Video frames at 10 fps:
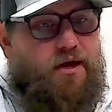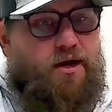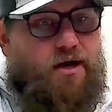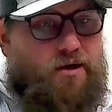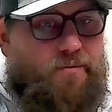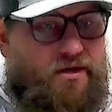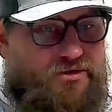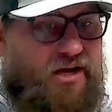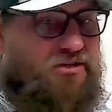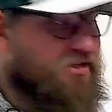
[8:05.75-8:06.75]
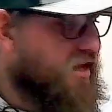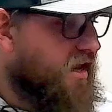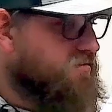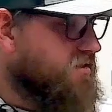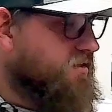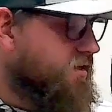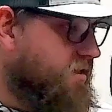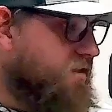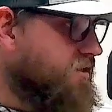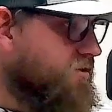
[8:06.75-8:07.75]
It changes the games a
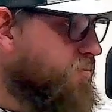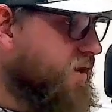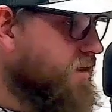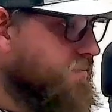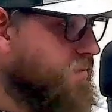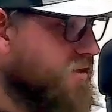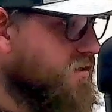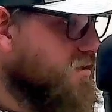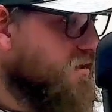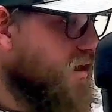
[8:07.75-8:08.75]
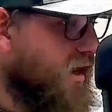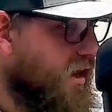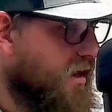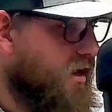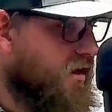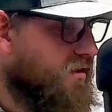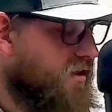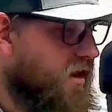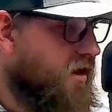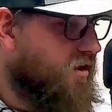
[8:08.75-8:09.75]
little bit, but
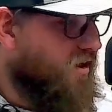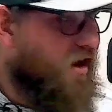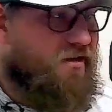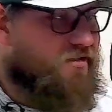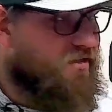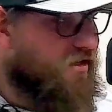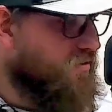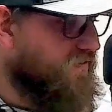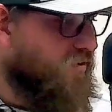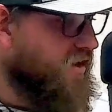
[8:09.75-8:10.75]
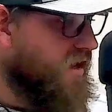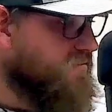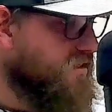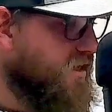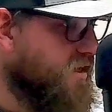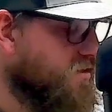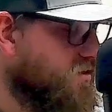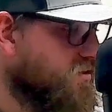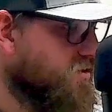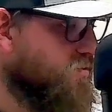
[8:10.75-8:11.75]
honestly, with 4 games in,
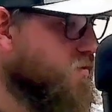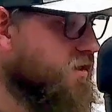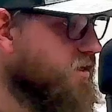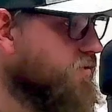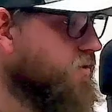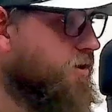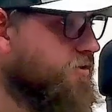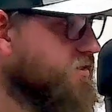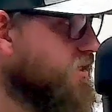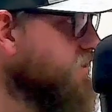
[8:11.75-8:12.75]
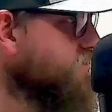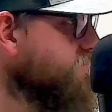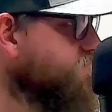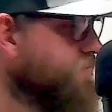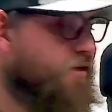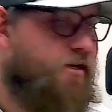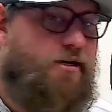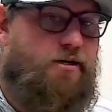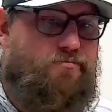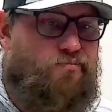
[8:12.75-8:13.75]
you really don't notice it
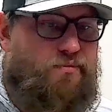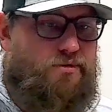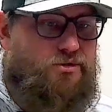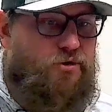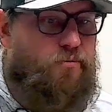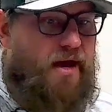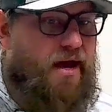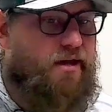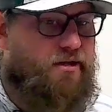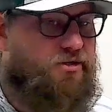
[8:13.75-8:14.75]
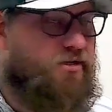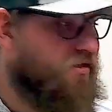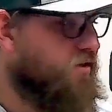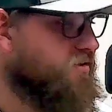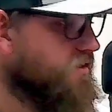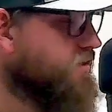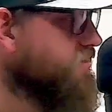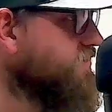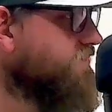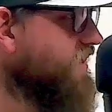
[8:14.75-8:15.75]
too bad. It's just those little
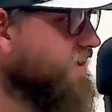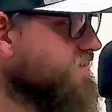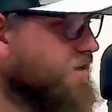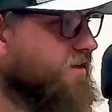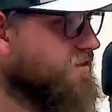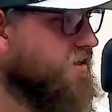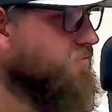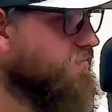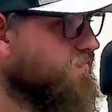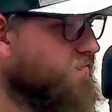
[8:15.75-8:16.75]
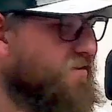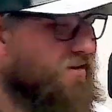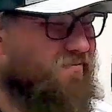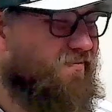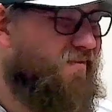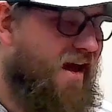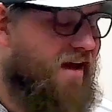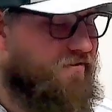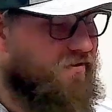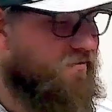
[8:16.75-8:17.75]
things that it's going to
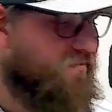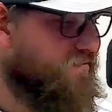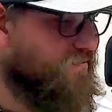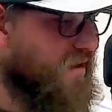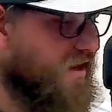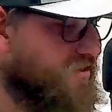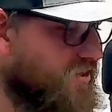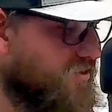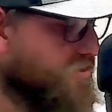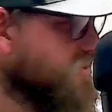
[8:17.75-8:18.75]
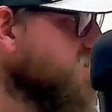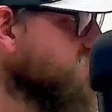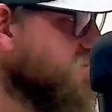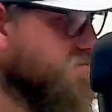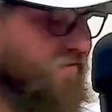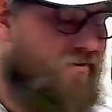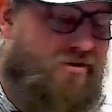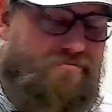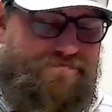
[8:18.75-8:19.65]
have you make certain adjustments for.